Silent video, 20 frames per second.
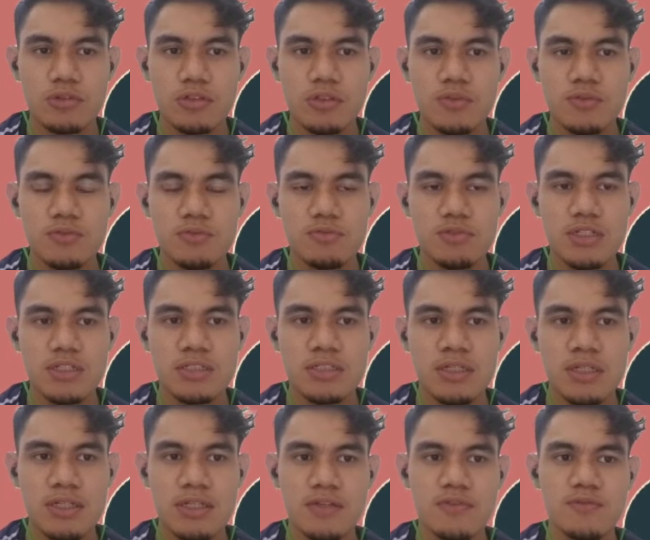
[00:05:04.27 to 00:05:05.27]
wood,
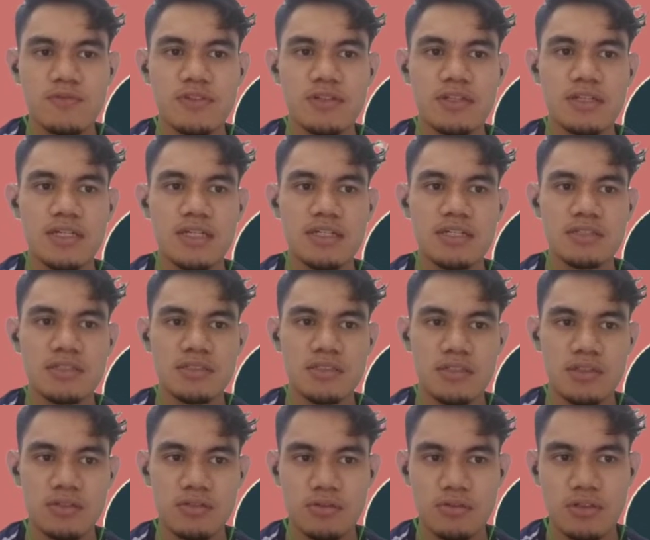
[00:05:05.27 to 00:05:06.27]
waste, landfill
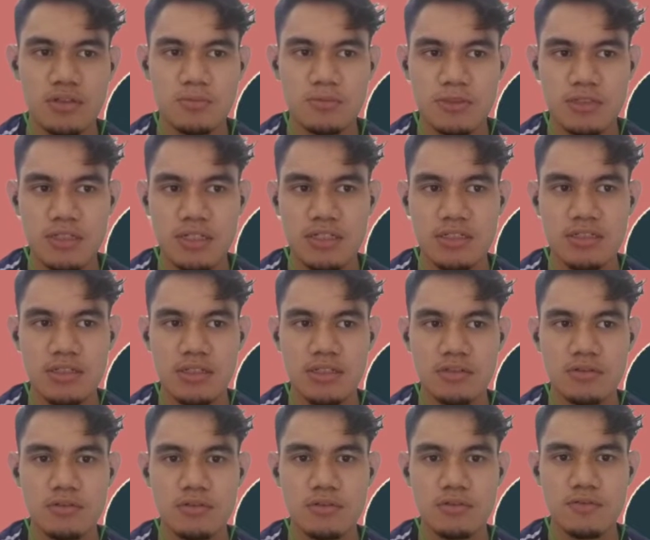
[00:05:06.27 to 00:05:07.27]
gas, crops, and
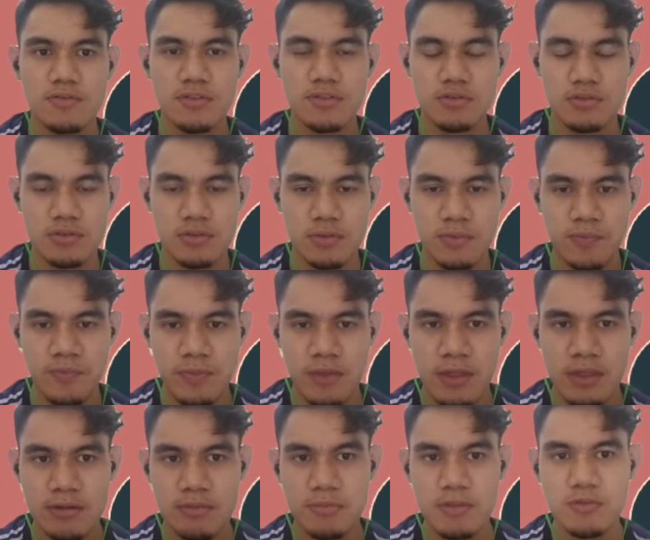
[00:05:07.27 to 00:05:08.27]
aqua fuels.
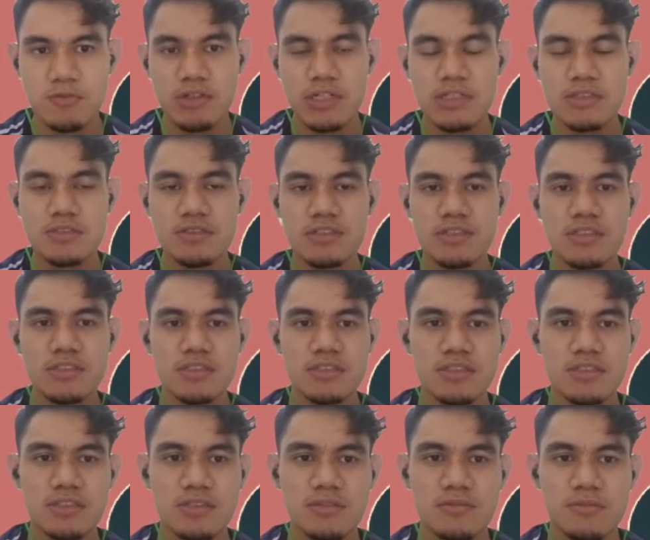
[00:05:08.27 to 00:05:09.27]
Meanwhile,
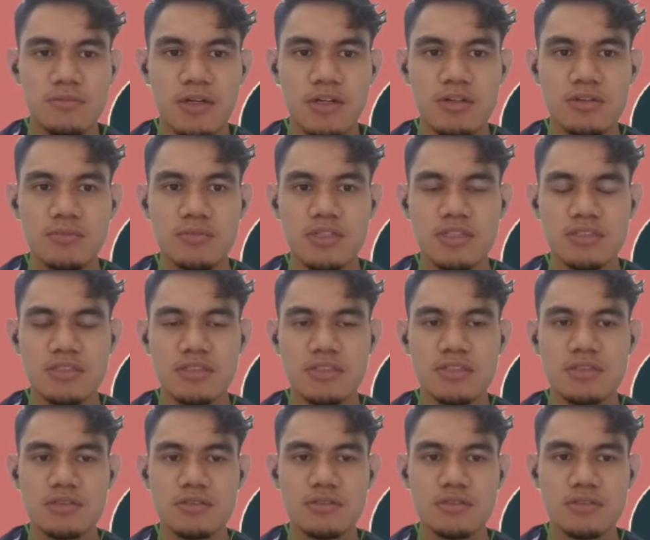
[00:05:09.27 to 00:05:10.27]
traditional
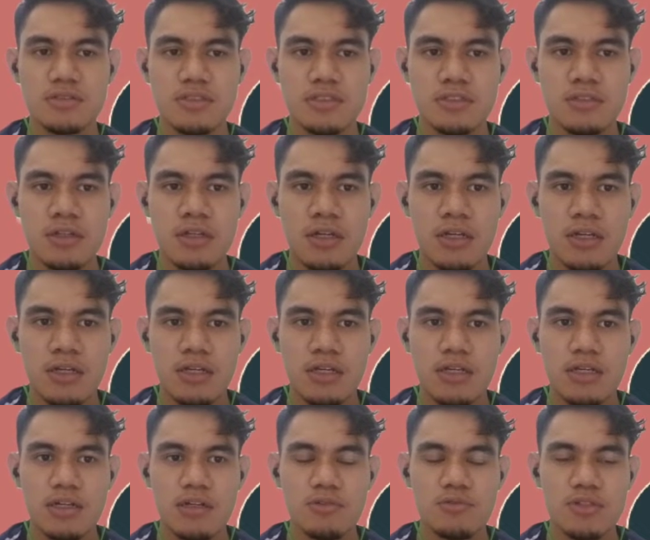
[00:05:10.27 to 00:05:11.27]
biomass includes
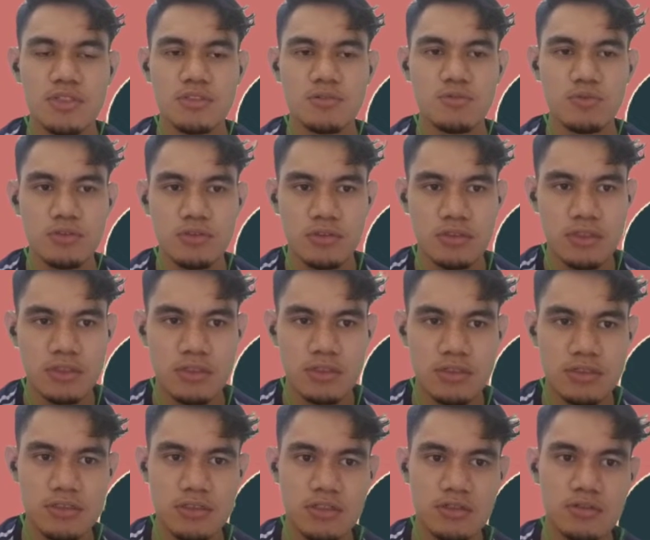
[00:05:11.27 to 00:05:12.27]
waste wood,
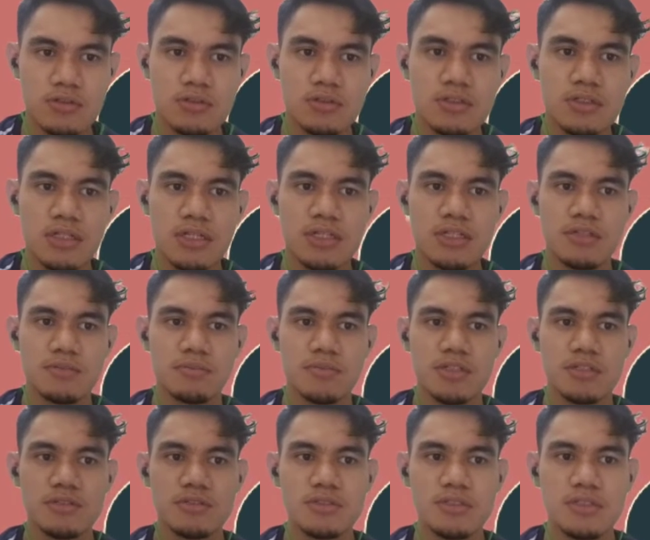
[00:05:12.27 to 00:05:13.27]
charcoal, and
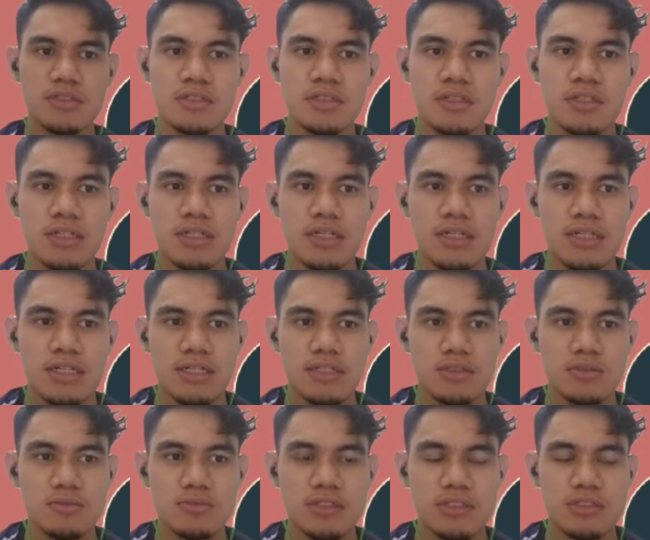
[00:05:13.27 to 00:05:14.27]
manure
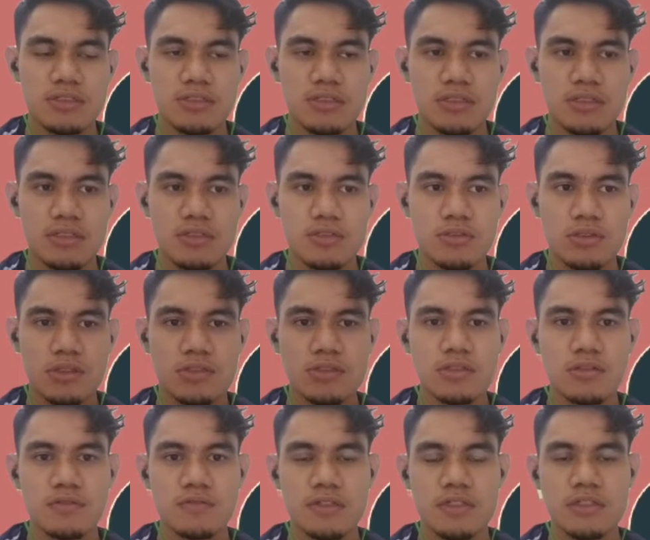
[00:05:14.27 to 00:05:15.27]
has been a
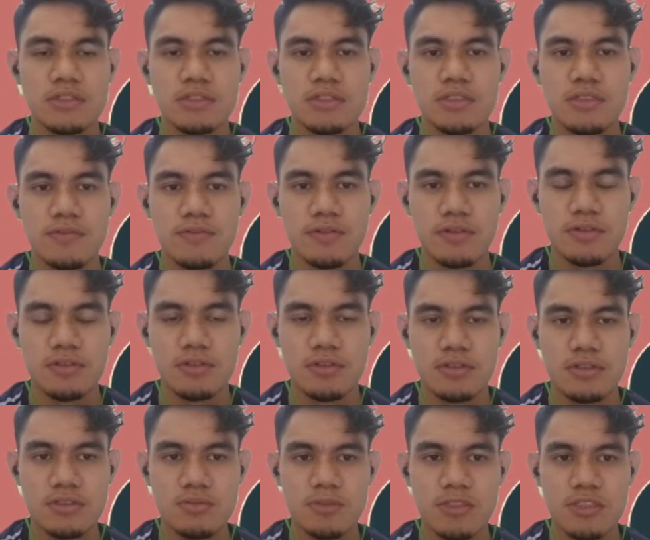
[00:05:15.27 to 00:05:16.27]
source of energy
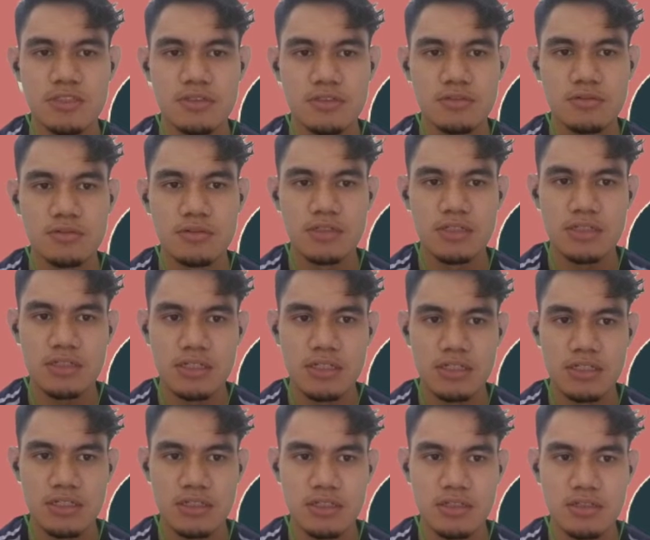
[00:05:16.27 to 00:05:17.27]
for domestic
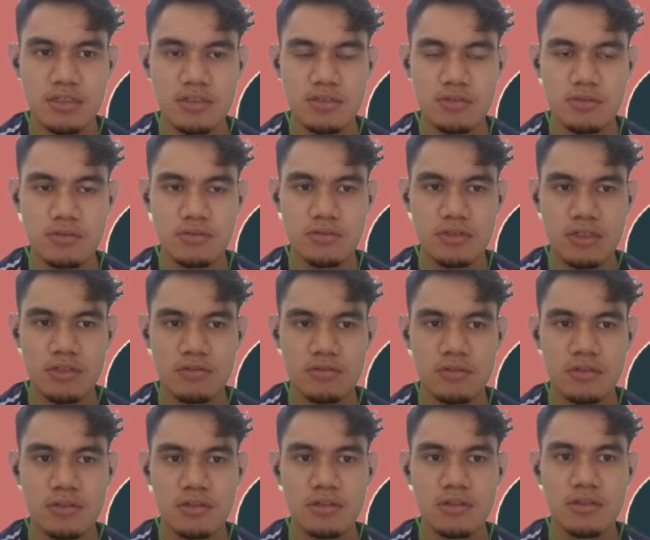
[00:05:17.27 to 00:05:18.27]
cooking and heating
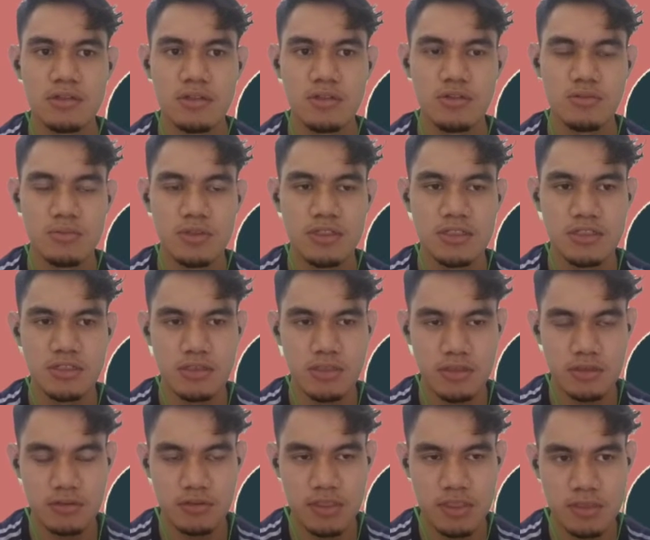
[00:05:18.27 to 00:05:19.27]
throughout human
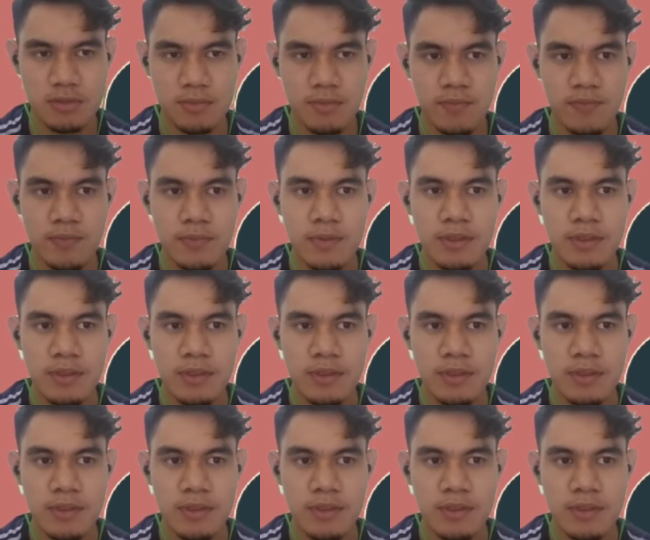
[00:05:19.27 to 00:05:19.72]
history.